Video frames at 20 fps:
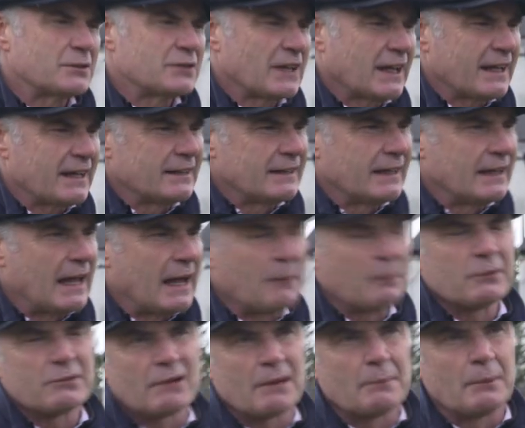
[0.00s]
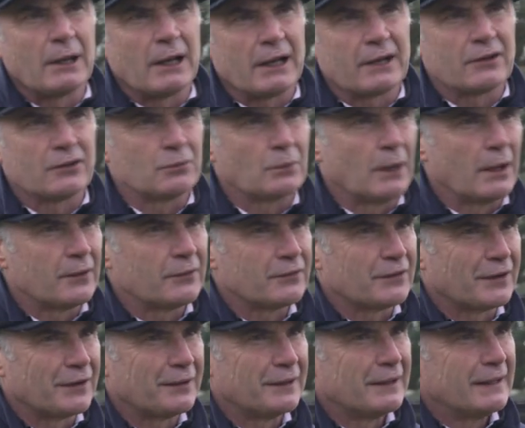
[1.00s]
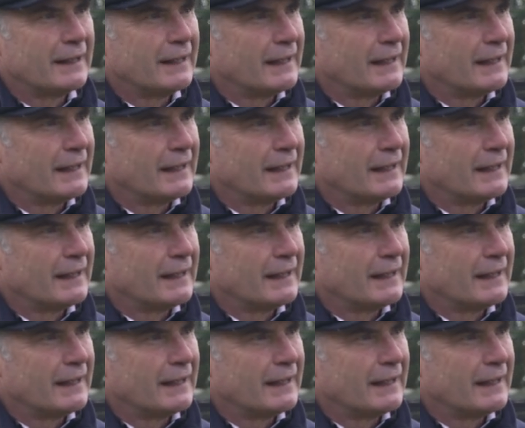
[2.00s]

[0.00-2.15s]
were second yeah. in that with Remiluc Loads of pace. Well, so